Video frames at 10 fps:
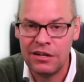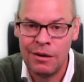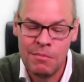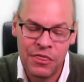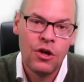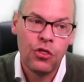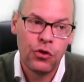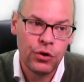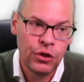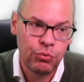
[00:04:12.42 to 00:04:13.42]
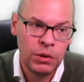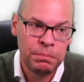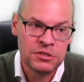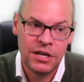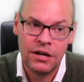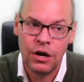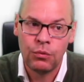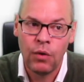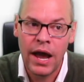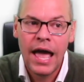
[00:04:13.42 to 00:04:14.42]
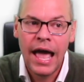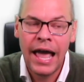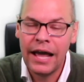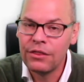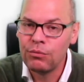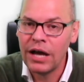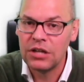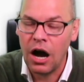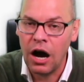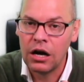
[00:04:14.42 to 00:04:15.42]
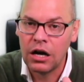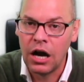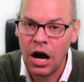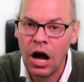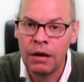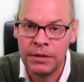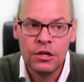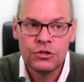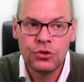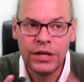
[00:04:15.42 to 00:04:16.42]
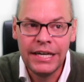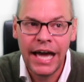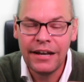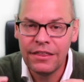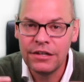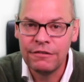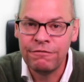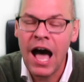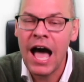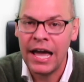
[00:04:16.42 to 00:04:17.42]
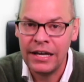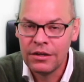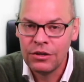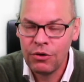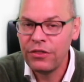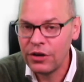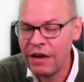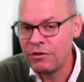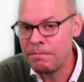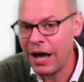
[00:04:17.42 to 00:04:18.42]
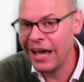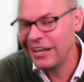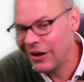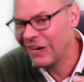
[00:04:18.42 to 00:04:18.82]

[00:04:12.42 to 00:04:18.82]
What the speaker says: are mythic, 33% are rare, and the rest are common. So to get the divine, you're either gonna have to buy,